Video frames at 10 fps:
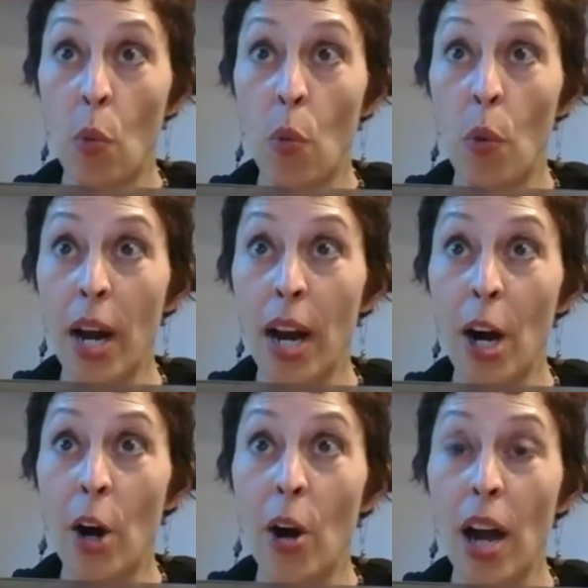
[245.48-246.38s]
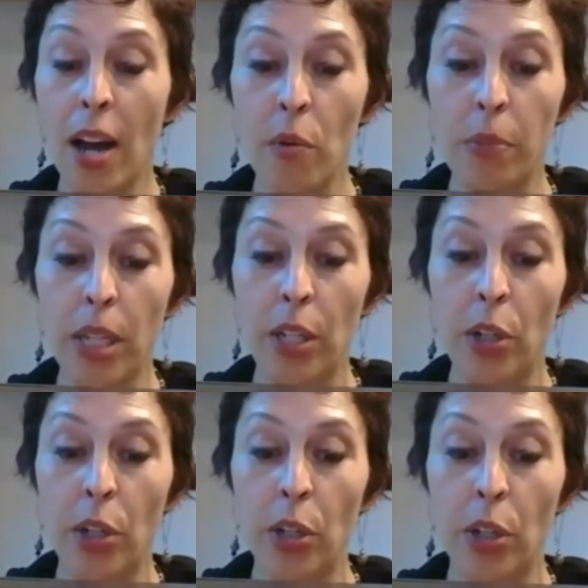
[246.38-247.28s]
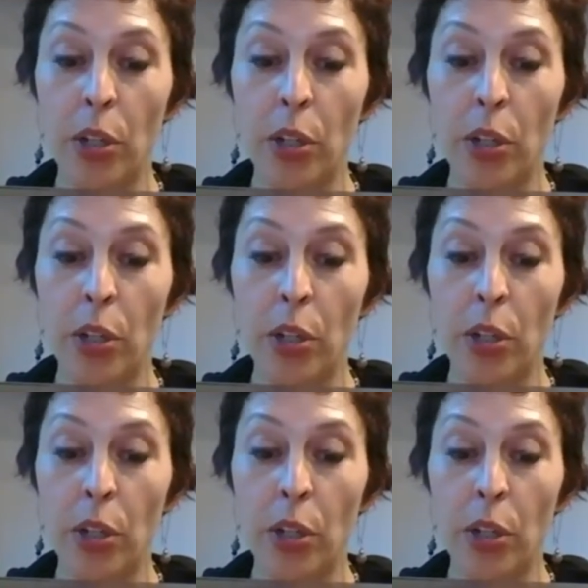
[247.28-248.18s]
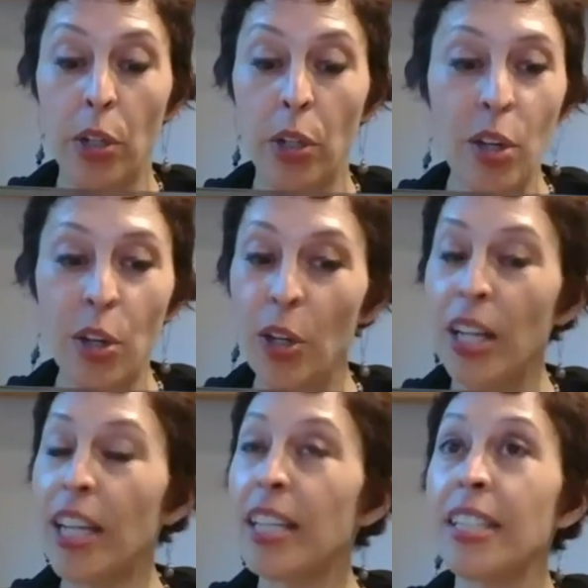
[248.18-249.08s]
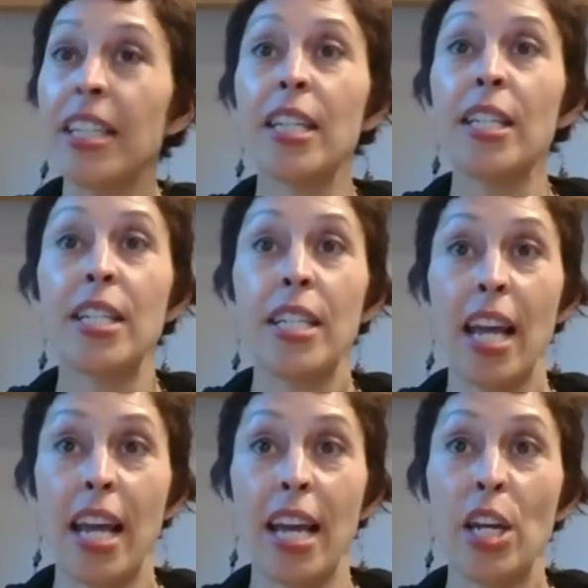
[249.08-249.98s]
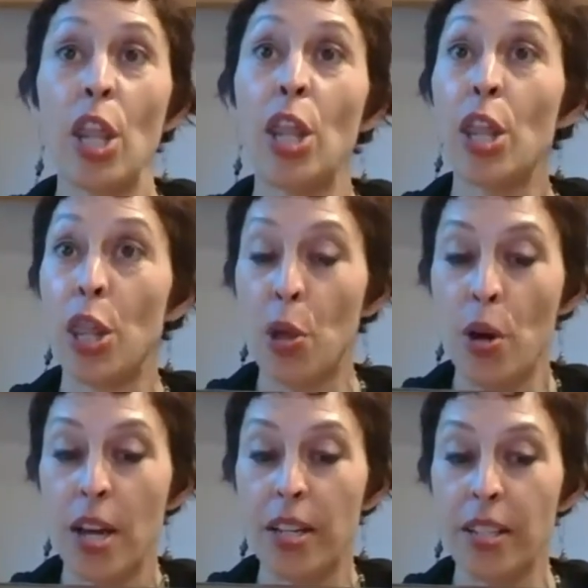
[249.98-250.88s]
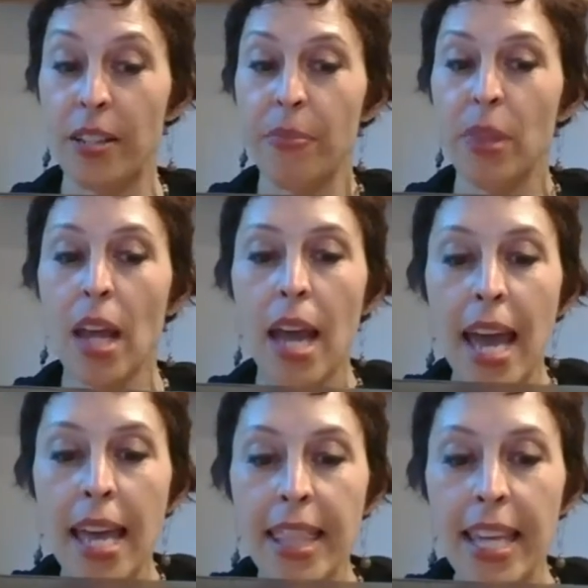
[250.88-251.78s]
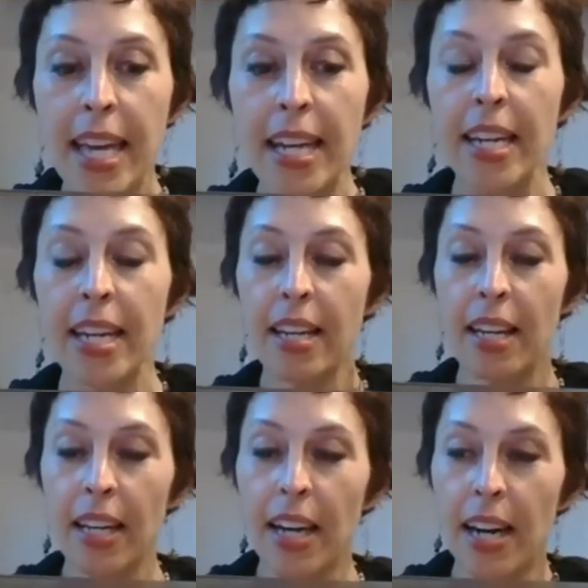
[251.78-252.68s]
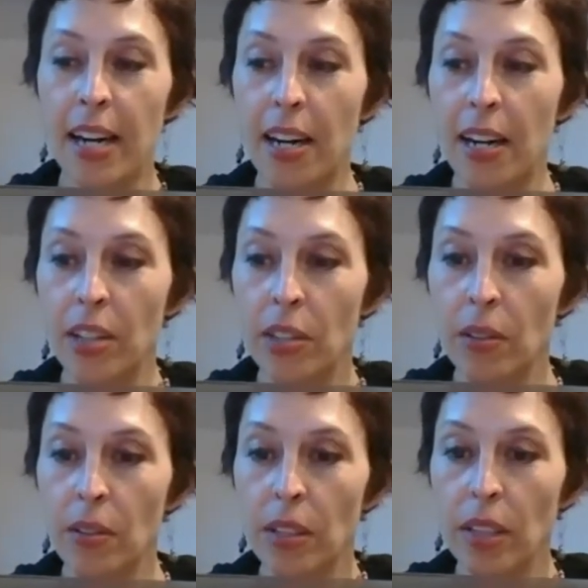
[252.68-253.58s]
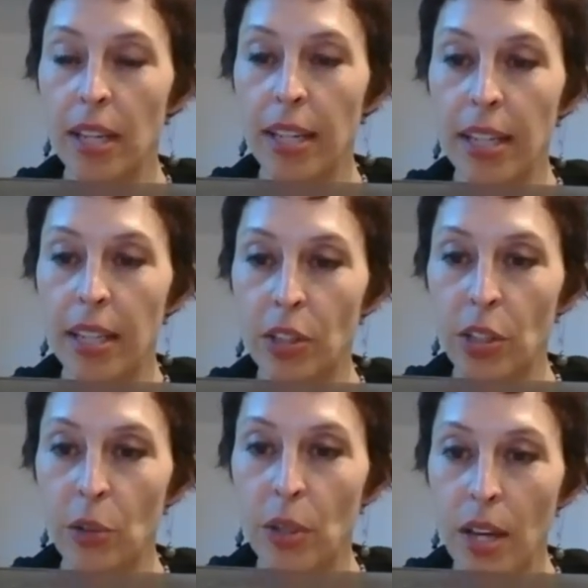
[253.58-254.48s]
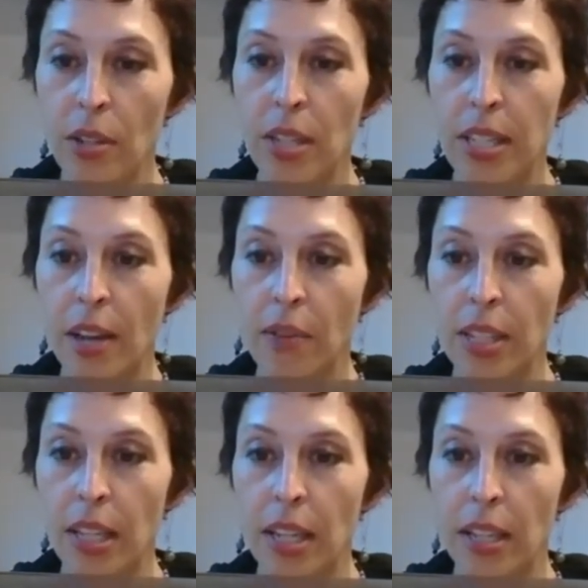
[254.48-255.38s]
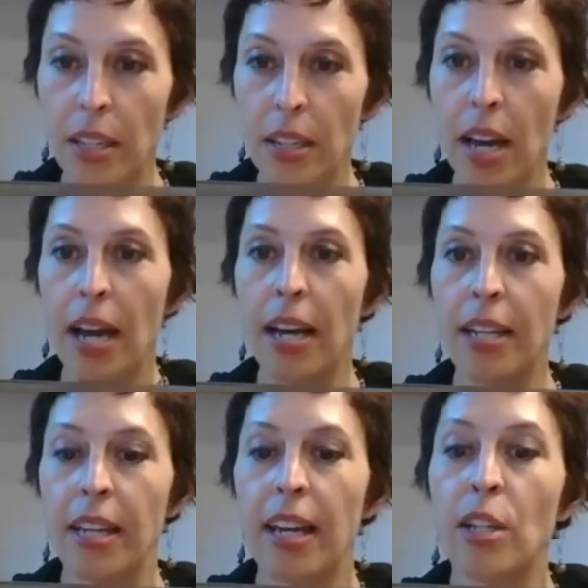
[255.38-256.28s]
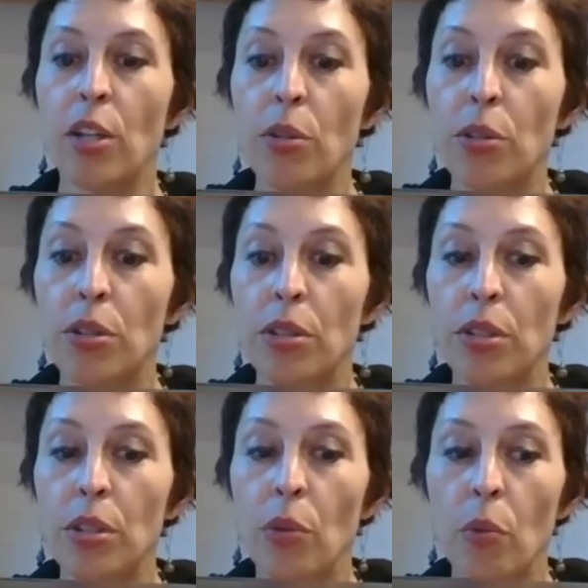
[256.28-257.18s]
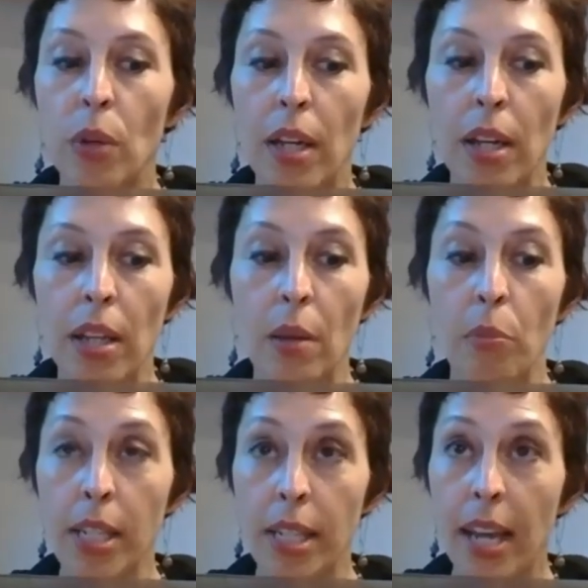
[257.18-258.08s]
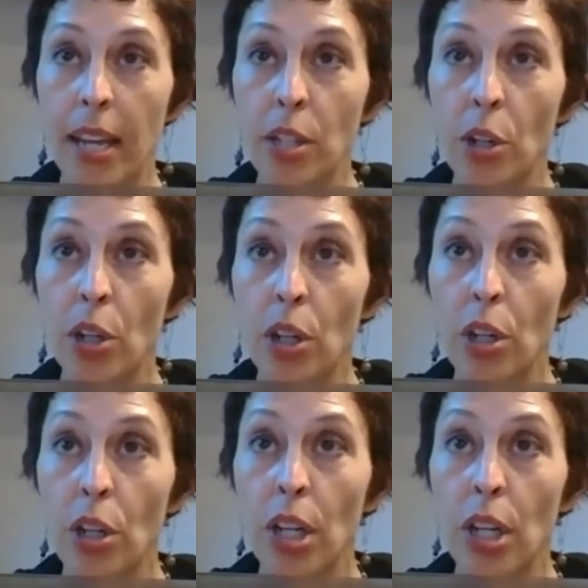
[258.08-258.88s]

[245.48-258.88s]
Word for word: where I would be graded, yeah. I couldn't stand the thought. Yeah. And then uh, in 2017, I got diagnosed with breast cancer